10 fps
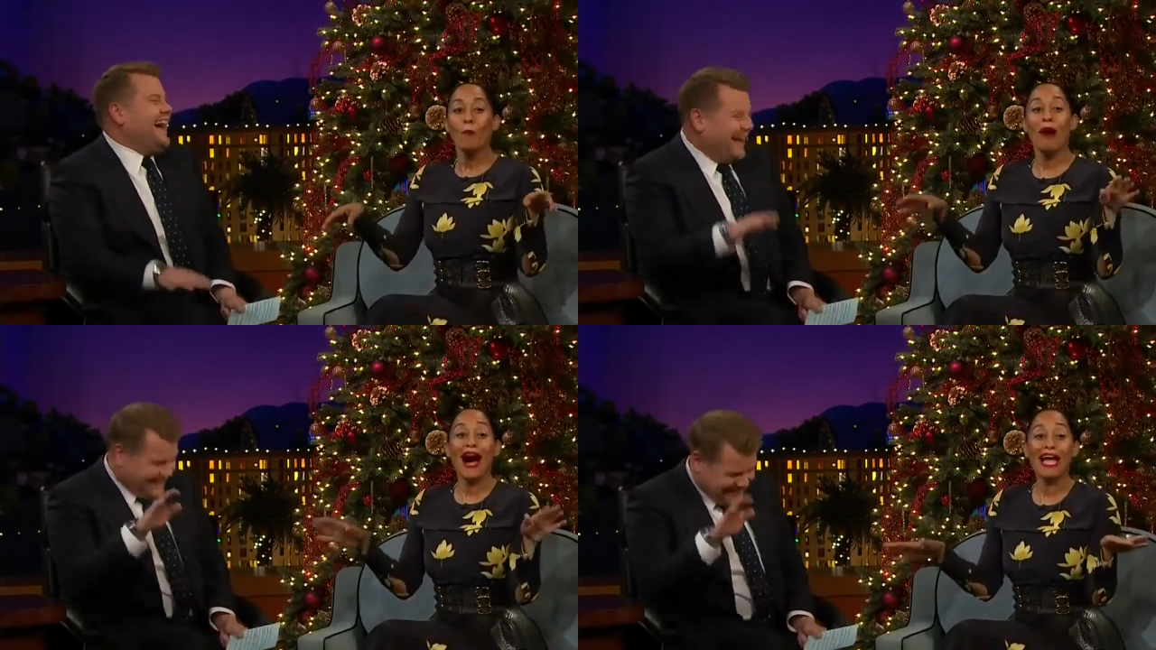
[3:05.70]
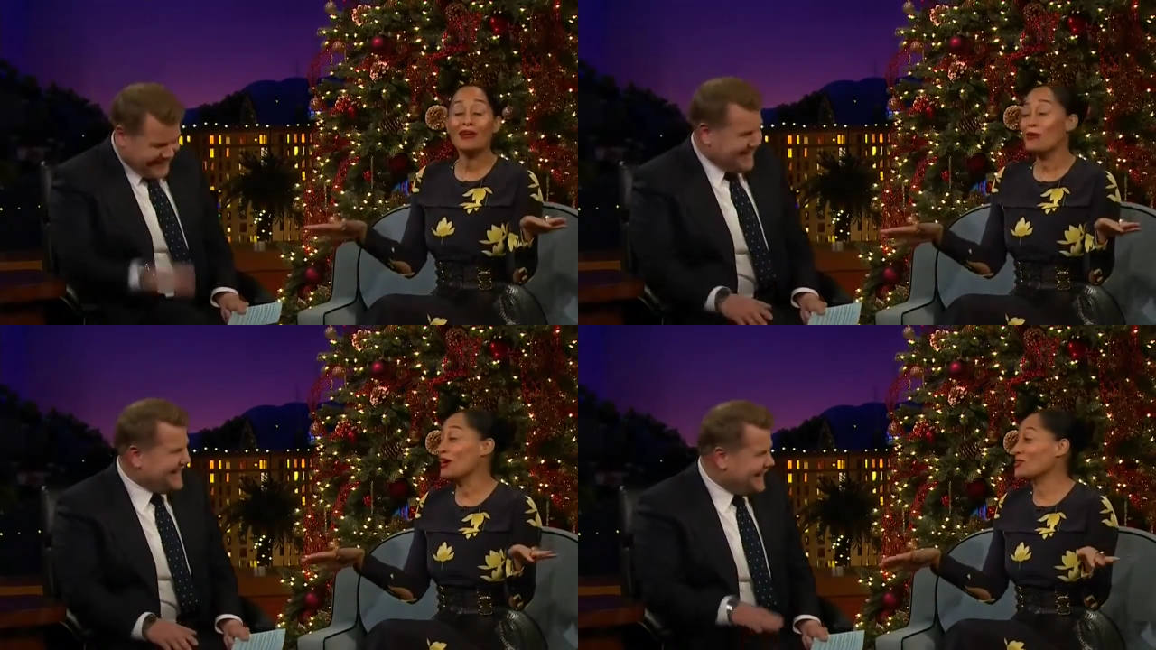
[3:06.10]

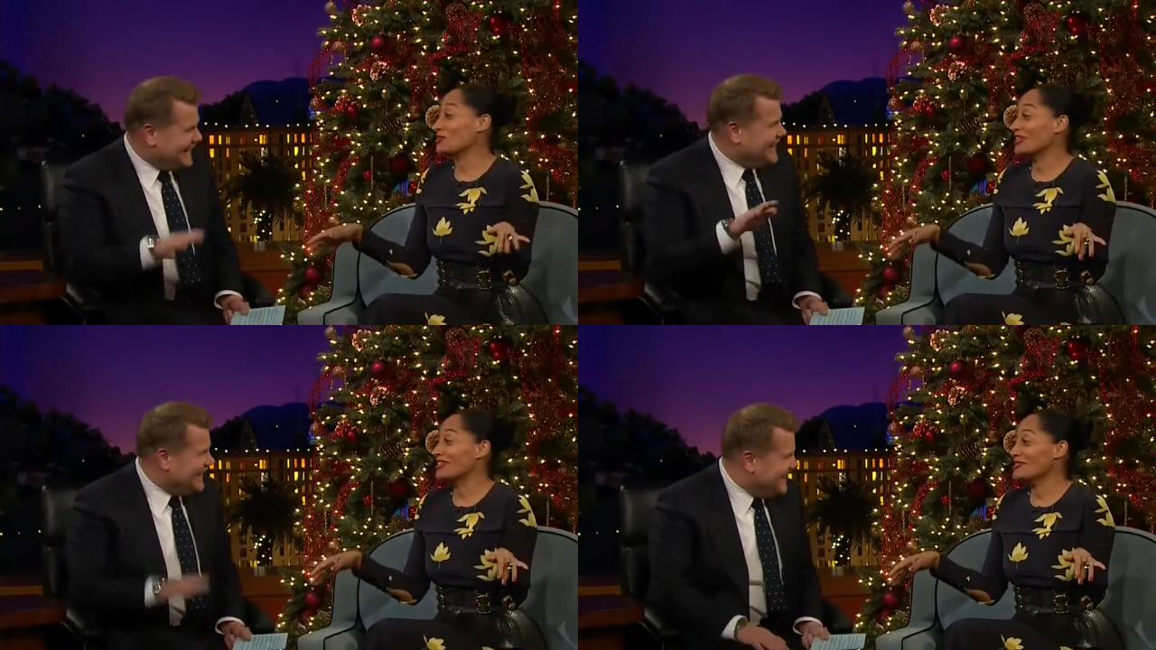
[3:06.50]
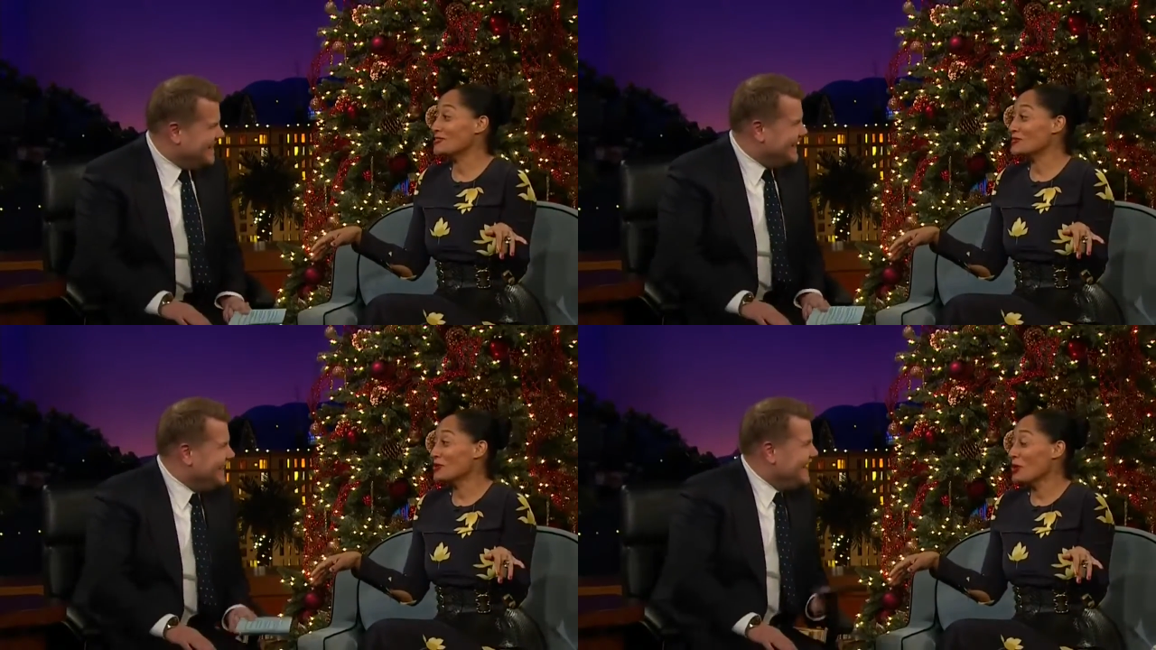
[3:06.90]
Speaker 1: 4% of American
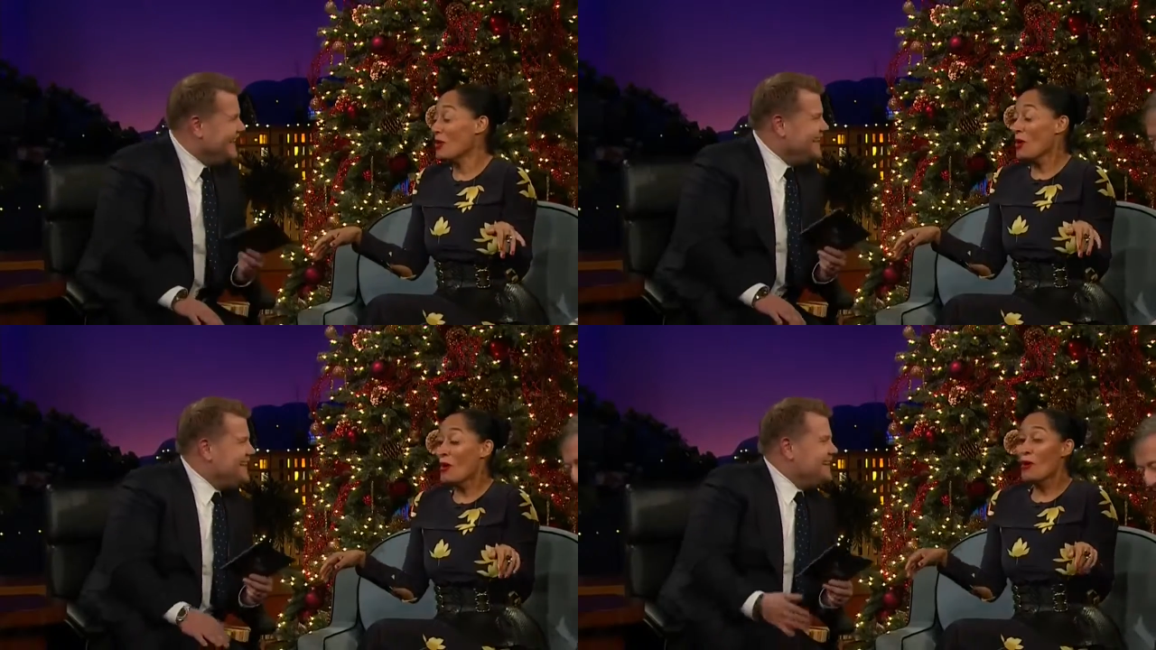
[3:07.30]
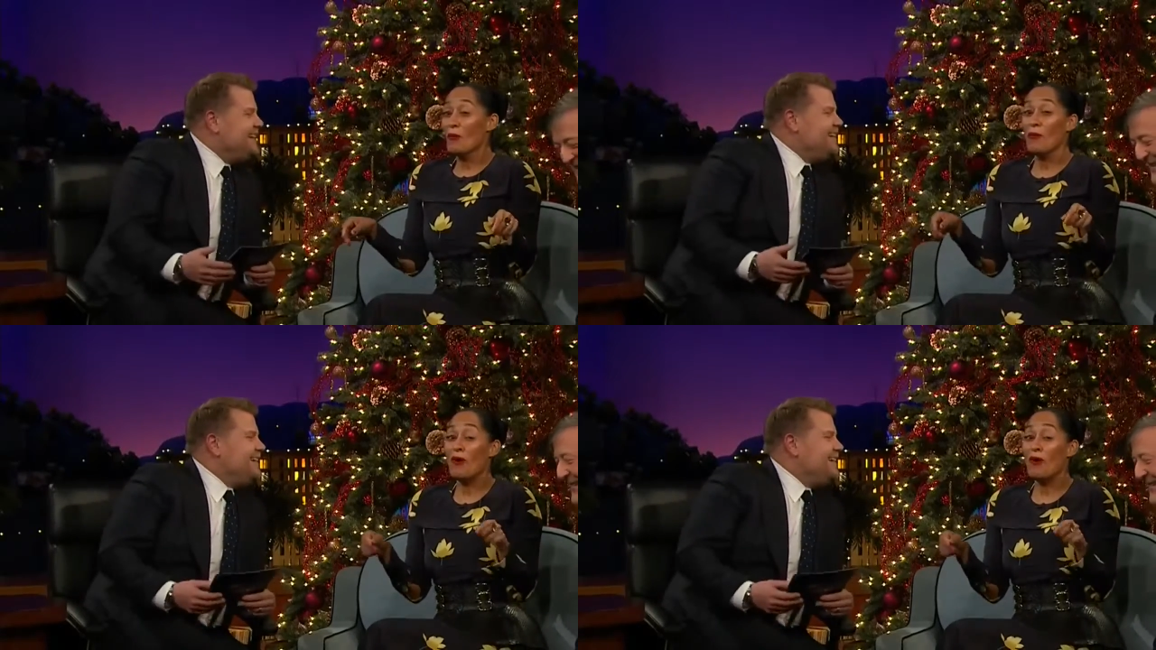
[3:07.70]
males are liars.